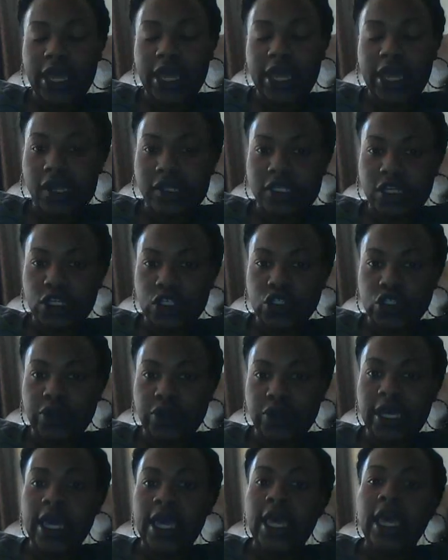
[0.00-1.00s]
weight loss
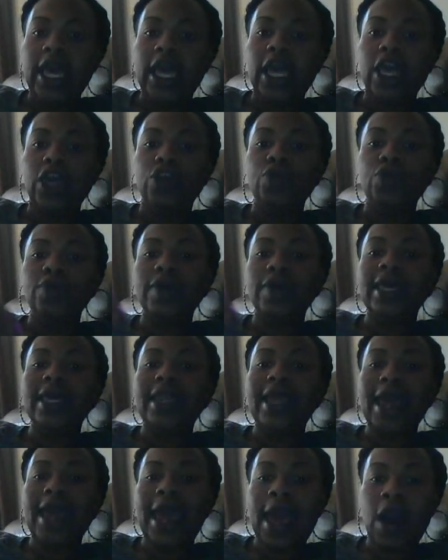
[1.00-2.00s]
surgery and you
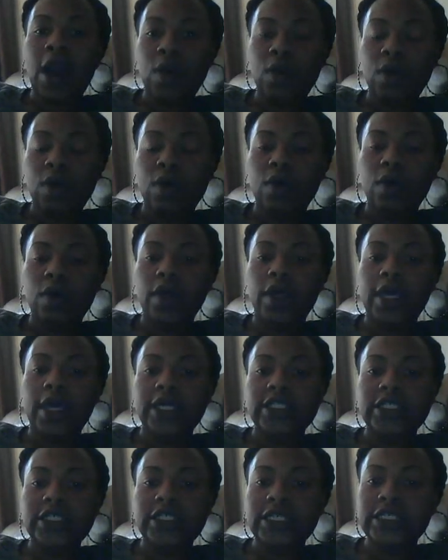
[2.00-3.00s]
get out
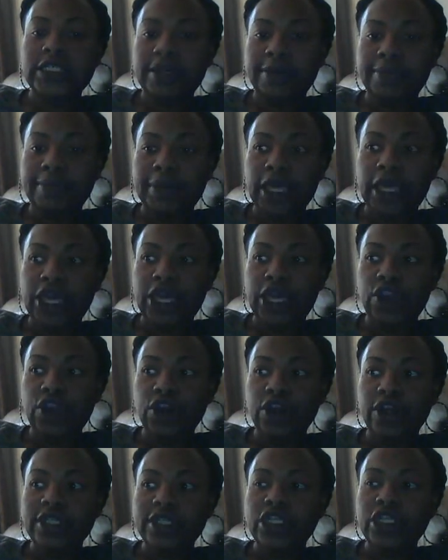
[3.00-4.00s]
into some
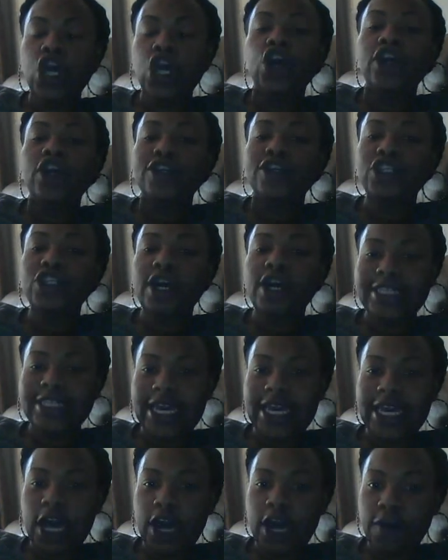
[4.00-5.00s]
years, you start to
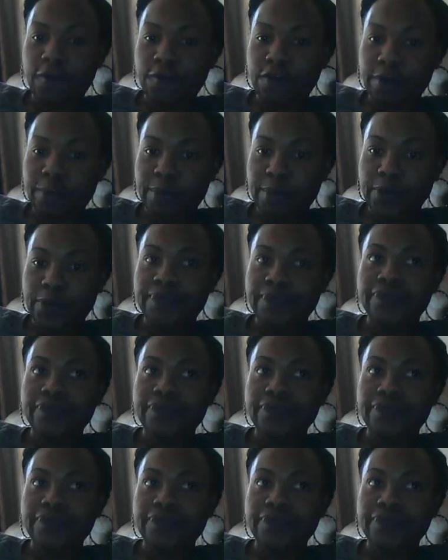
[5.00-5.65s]
get comfortable.